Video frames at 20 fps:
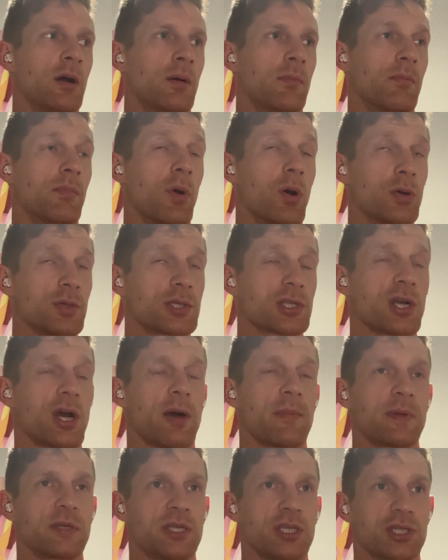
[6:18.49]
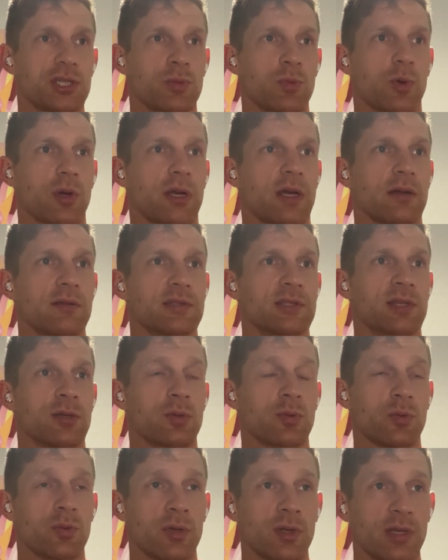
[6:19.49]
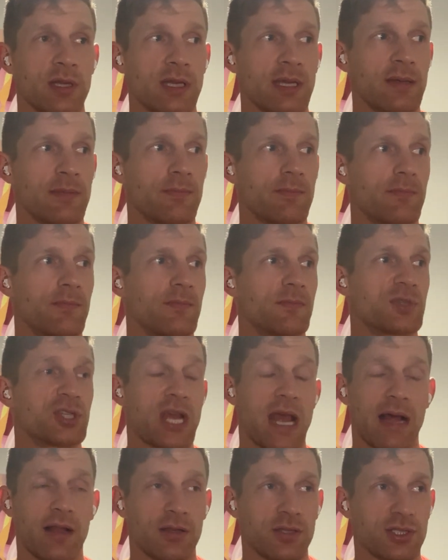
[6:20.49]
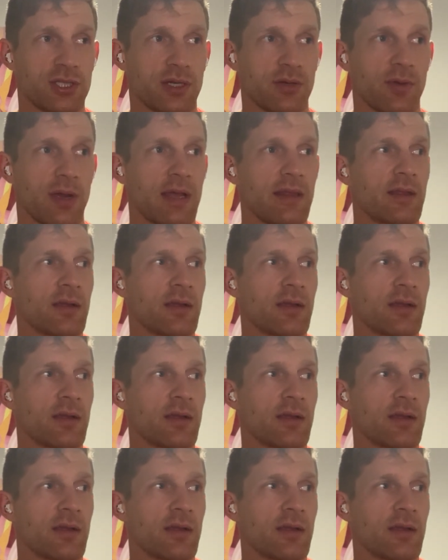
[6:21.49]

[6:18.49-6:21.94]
most competition workouts, they're really challenging, right?